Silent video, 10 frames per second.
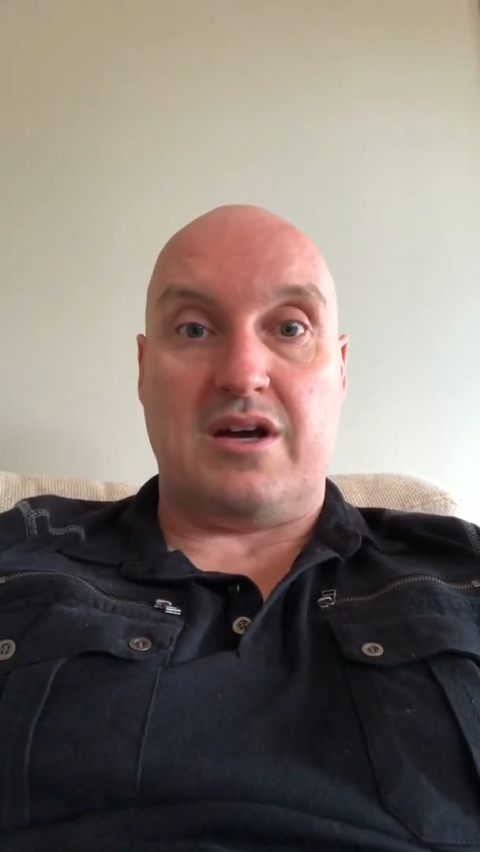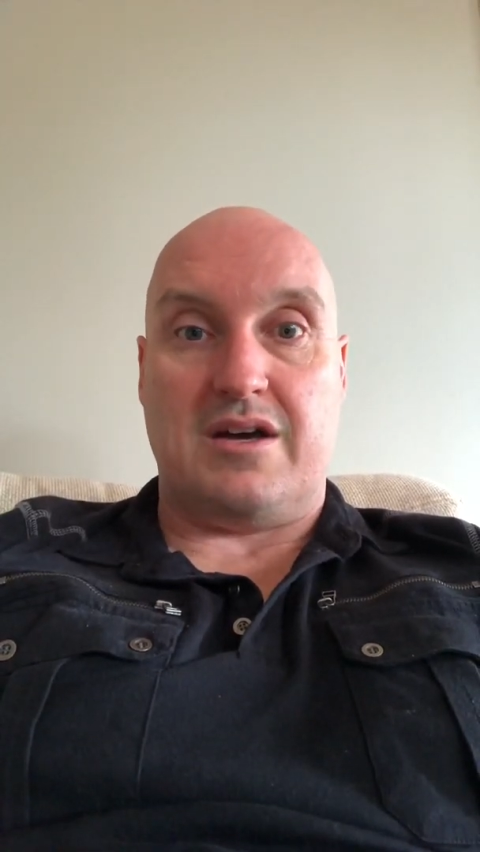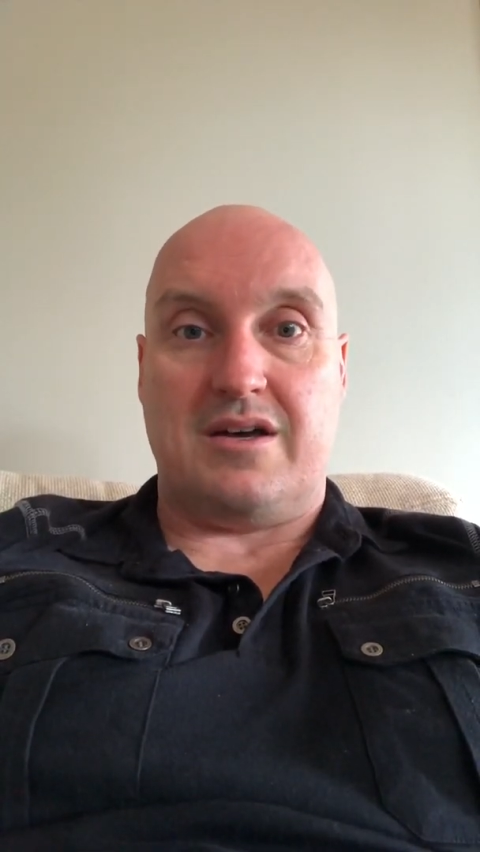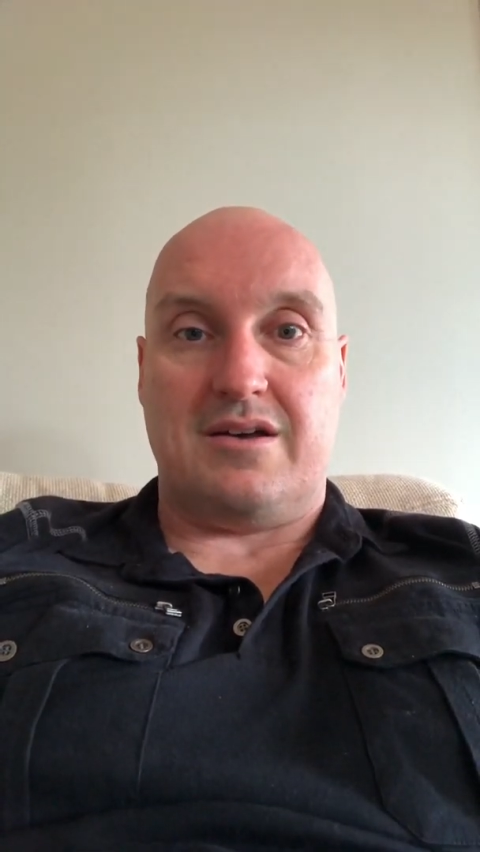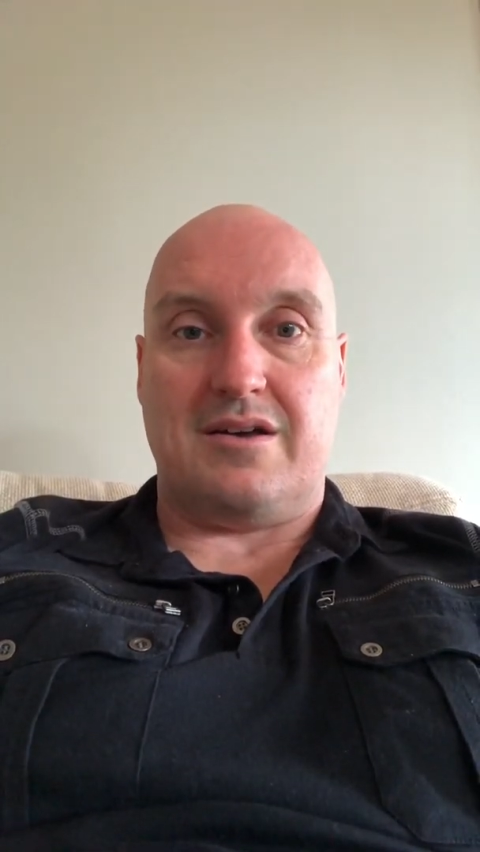
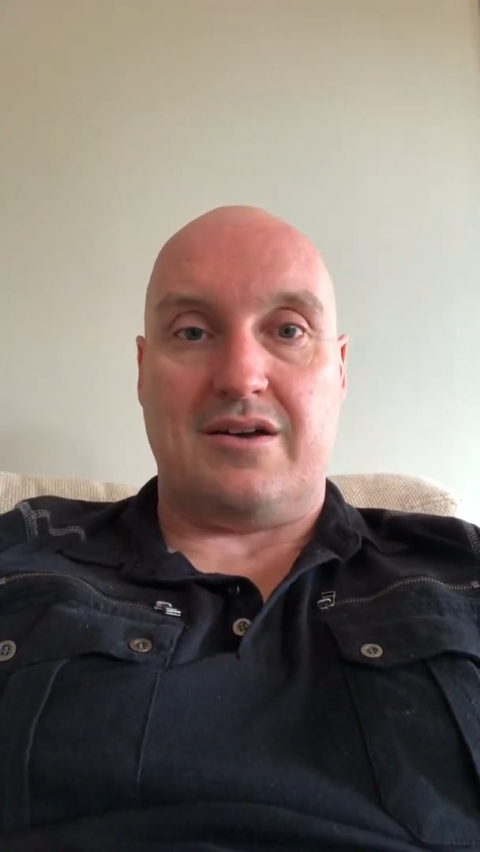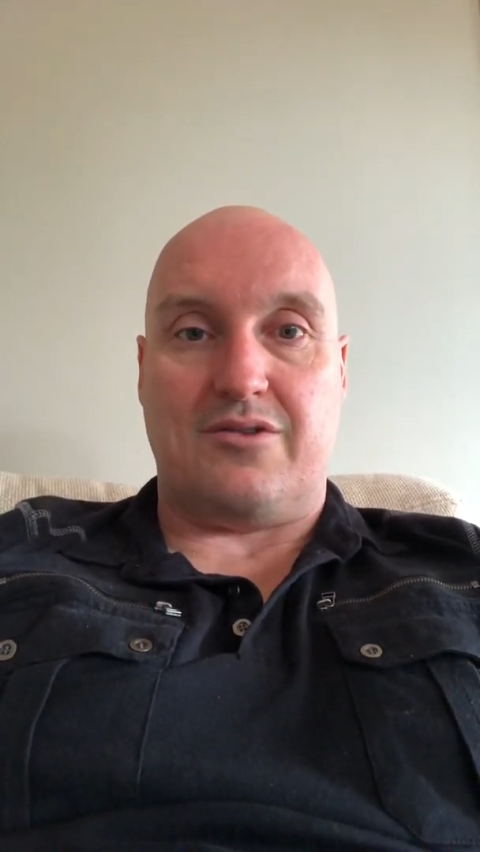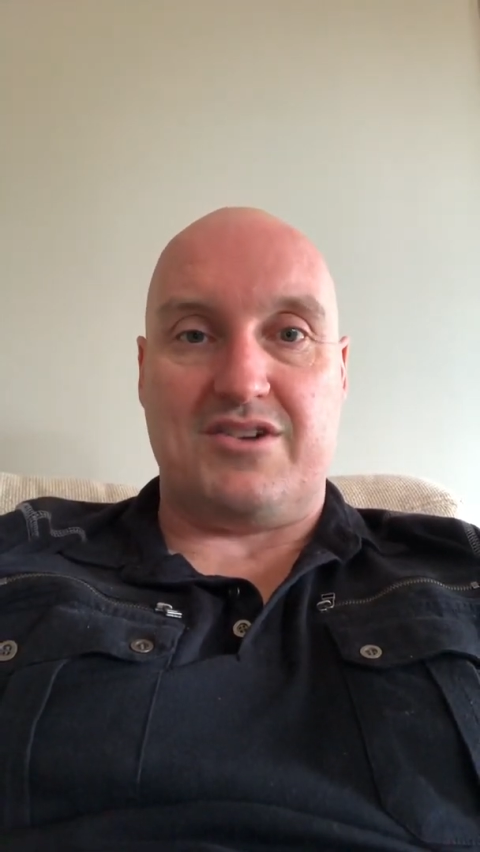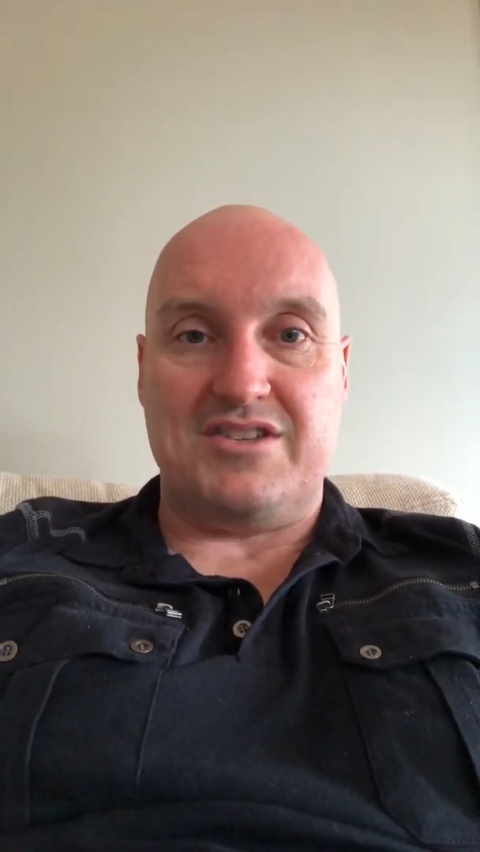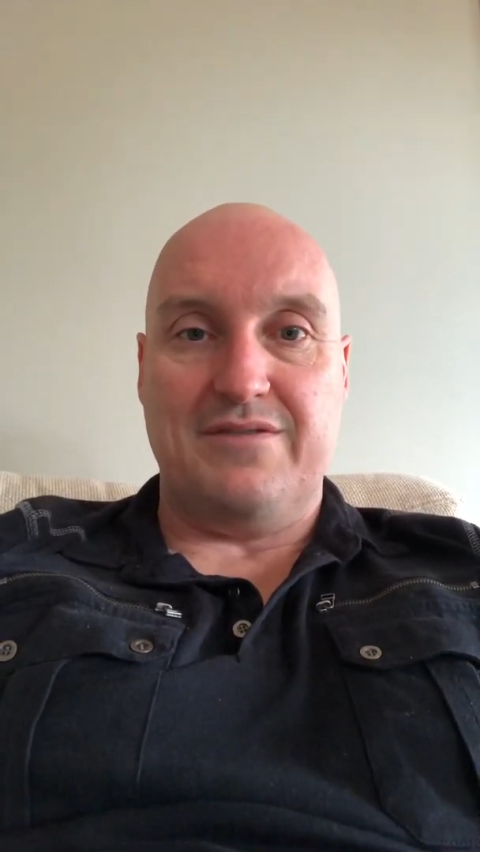
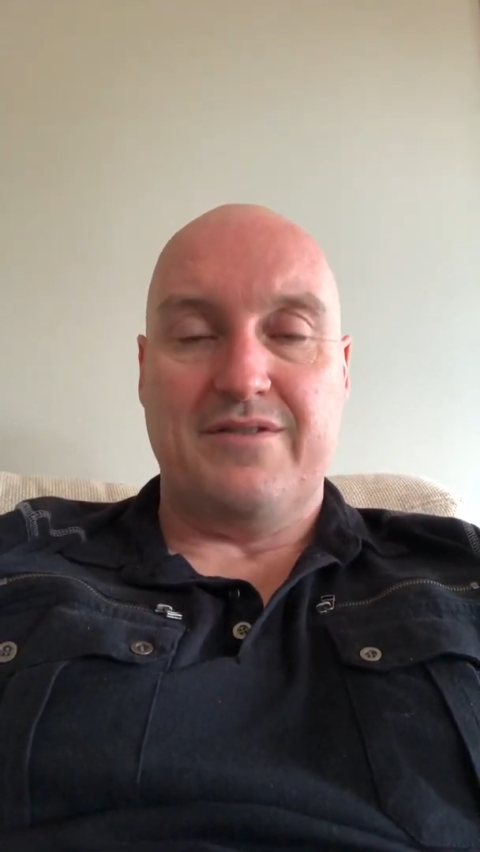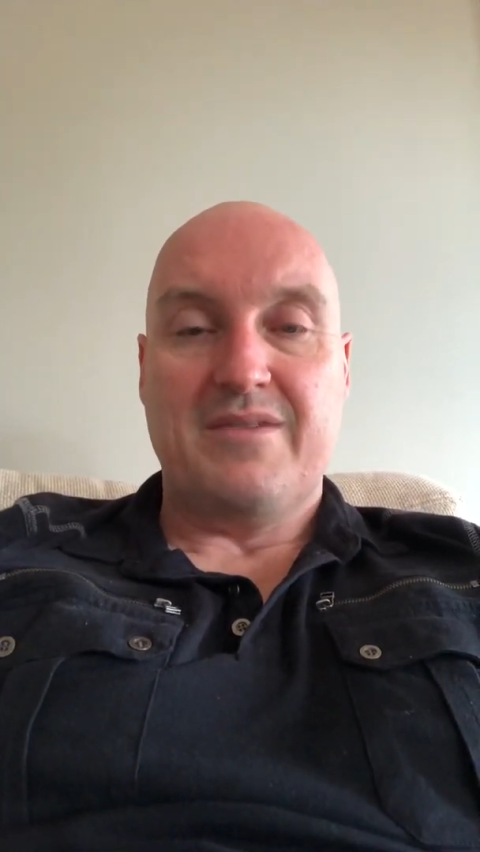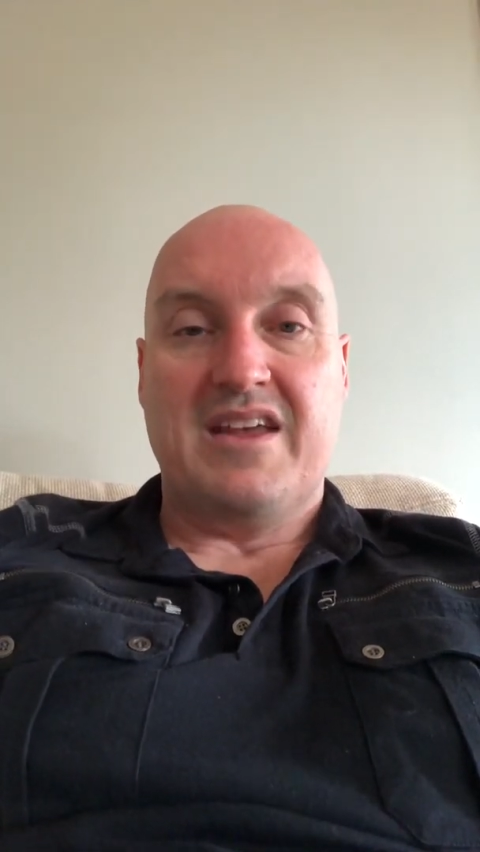aggressive,